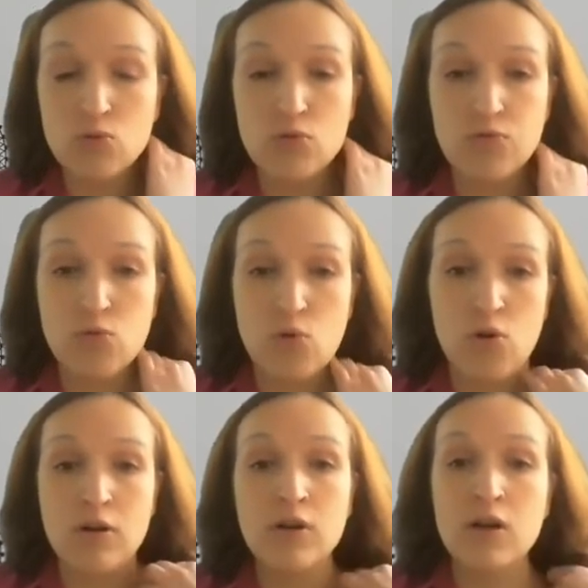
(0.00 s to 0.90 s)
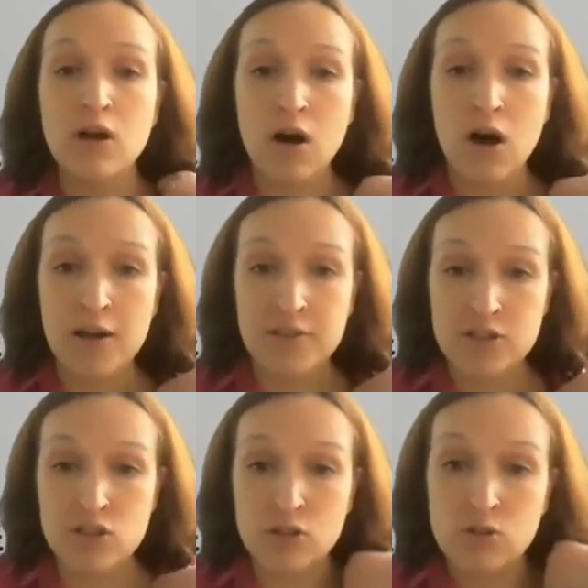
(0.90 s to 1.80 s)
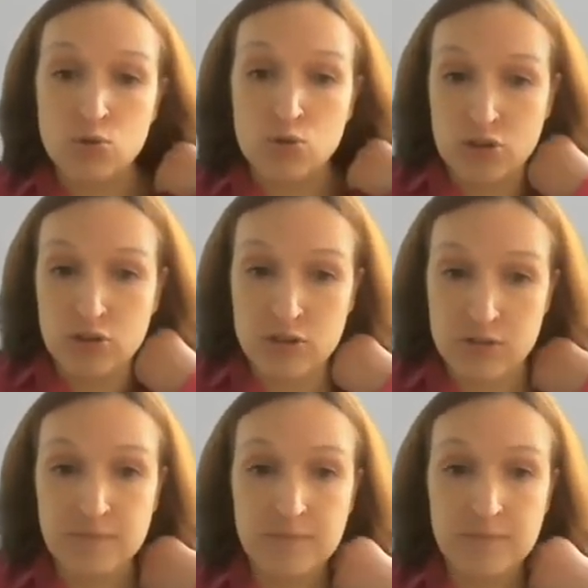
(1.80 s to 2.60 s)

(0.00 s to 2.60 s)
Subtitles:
for other solutions,